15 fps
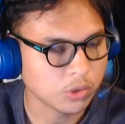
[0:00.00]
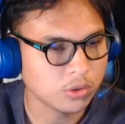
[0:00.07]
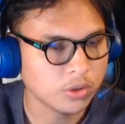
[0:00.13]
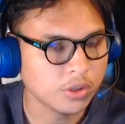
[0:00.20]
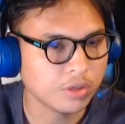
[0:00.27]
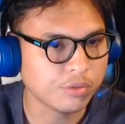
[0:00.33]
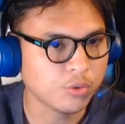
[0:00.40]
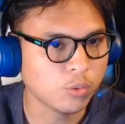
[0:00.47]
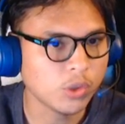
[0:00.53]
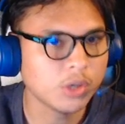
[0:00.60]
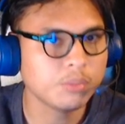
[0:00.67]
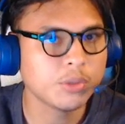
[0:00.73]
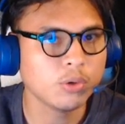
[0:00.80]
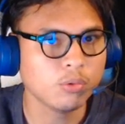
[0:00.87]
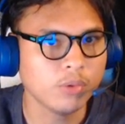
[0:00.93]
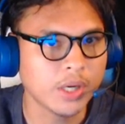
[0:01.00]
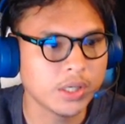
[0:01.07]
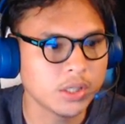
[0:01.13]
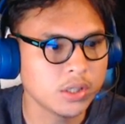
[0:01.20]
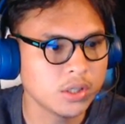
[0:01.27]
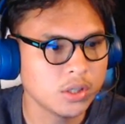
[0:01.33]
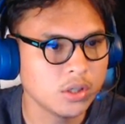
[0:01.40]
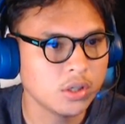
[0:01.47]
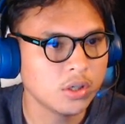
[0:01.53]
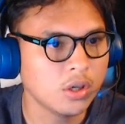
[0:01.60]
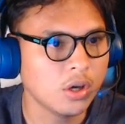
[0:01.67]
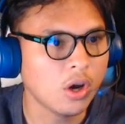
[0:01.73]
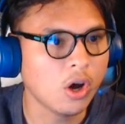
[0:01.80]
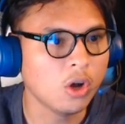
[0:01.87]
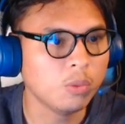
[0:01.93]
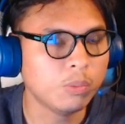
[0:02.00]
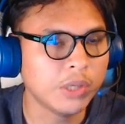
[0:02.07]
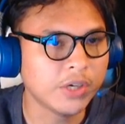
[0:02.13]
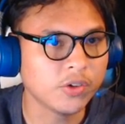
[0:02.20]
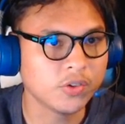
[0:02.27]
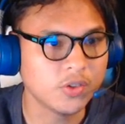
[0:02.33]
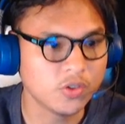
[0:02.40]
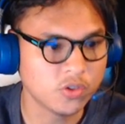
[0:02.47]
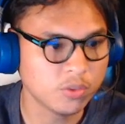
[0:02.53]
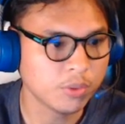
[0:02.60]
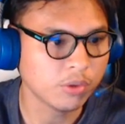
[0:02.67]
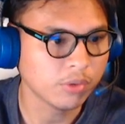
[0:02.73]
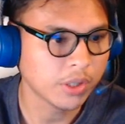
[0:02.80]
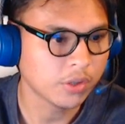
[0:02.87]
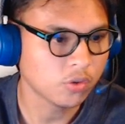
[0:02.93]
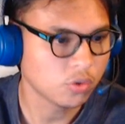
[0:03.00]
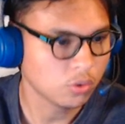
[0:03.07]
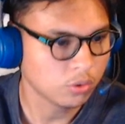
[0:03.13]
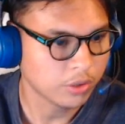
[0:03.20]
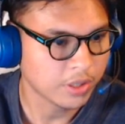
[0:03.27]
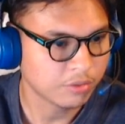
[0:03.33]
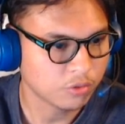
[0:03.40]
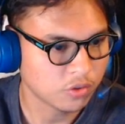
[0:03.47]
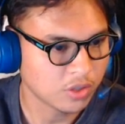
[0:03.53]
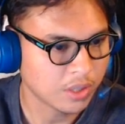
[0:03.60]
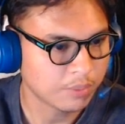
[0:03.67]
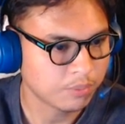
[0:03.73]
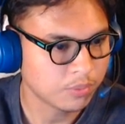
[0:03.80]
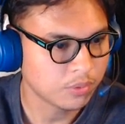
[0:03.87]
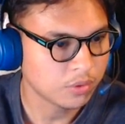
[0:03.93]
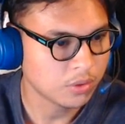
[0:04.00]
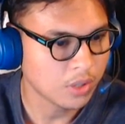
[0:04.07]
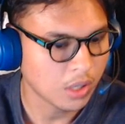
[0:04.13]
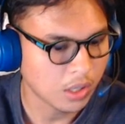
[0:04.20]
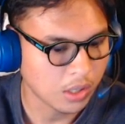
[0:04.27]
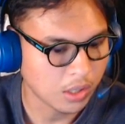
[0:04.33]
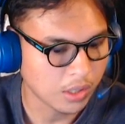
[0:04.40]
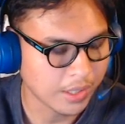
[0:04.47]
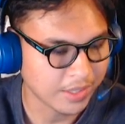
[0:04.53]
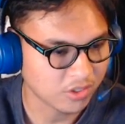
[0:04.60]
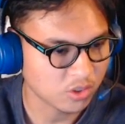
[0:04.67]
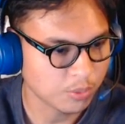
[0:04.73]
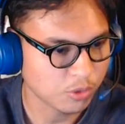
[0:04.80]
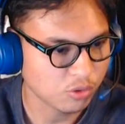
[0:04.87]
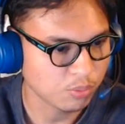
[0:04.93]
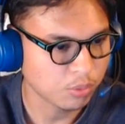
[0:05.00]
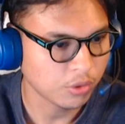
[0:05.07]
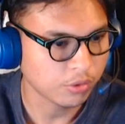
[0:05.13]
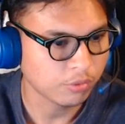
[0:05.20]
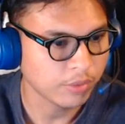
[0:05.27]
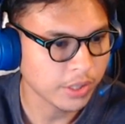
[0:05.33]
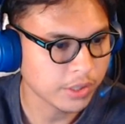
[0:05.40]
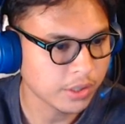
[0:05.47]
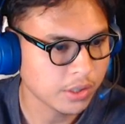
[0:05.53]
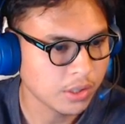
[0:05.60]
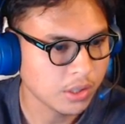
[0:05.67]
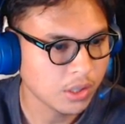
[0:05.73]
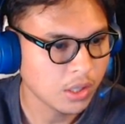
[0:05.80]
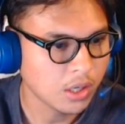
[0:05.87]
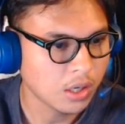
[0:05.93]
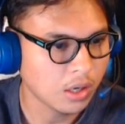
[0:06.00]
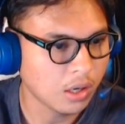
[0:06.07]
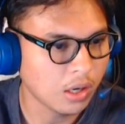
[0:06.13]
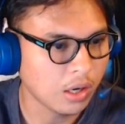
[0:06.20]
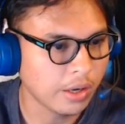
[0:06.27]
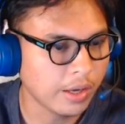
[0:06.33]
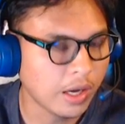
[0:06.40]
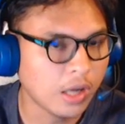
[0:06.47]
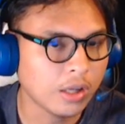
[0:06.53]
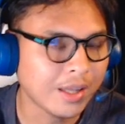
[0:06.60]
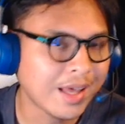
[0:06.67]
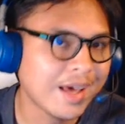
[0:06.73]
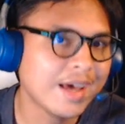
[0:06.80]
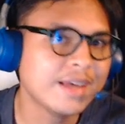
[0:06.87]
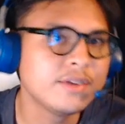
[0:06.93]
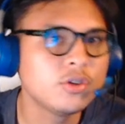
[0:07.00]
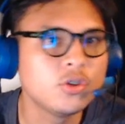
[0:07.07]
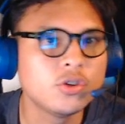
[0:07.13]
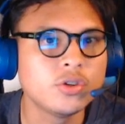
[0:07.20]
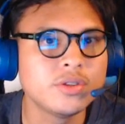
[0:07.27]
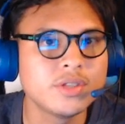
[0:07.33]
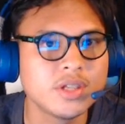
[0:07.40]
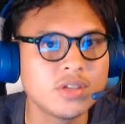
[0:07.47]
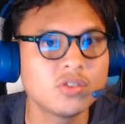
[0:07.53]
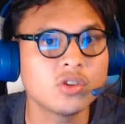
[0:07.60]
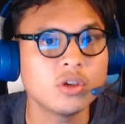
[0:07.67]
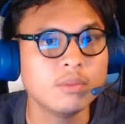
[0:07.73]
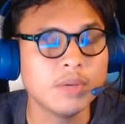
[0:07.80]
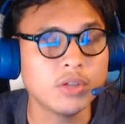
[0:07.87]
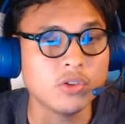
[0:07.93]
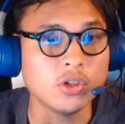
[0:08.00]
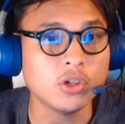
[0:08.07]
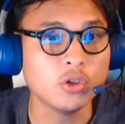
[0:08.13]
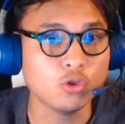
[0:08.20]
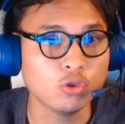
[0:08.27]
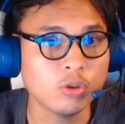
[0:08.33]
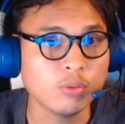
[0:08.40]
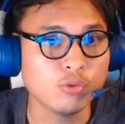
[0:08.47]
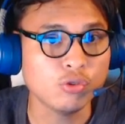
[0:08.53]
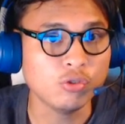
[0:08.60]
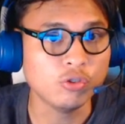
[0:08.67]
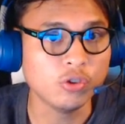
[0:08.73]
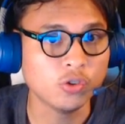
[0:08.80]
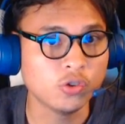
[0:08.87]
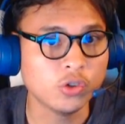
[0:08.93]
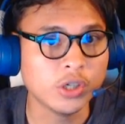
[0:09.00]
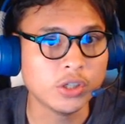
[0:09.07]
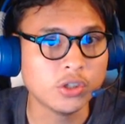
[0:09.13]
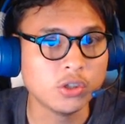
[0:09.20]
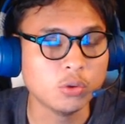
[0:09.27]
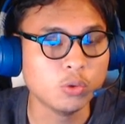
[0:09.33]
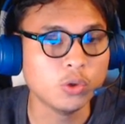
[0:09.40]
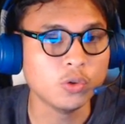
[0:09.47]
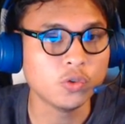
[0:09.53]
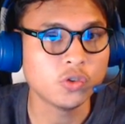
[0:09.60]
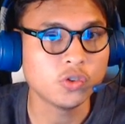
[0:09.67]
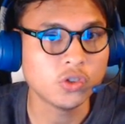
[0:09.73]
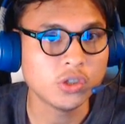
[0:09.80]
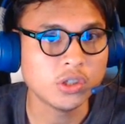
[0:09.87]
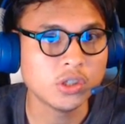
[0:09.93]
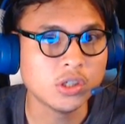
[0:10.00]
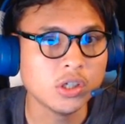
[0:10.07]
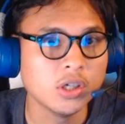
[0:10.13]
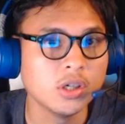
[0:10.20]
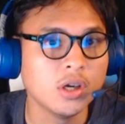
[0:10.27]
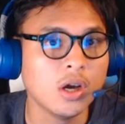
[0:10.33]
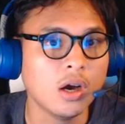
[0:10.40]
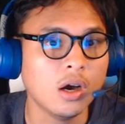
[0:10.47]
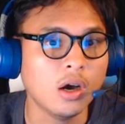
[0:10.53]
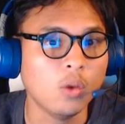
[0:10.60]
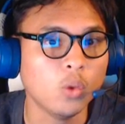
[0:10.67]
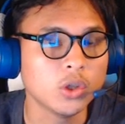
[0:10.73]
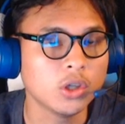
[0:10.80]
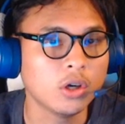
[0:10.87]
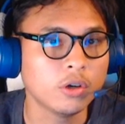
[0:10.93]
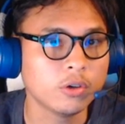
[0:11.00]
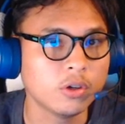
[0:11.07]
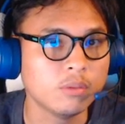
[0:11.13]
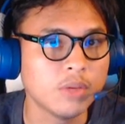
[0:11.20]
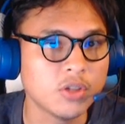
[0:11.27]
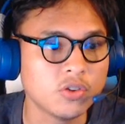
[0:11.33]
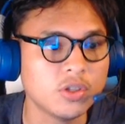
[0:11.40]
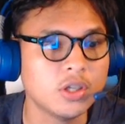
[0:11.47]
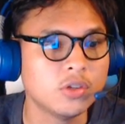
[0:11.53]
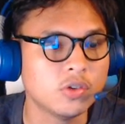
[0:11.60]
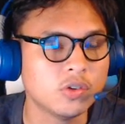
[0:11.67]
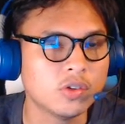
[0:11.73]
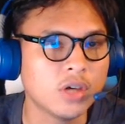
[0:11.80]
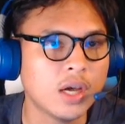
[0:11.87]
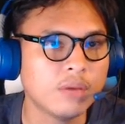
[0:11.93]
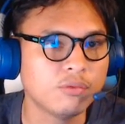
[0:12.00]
if you want to be ready, all players needs to be ready, so they have to type exclamation point ready. I'll add these commands in the description just so that you will see what other commands you need to type for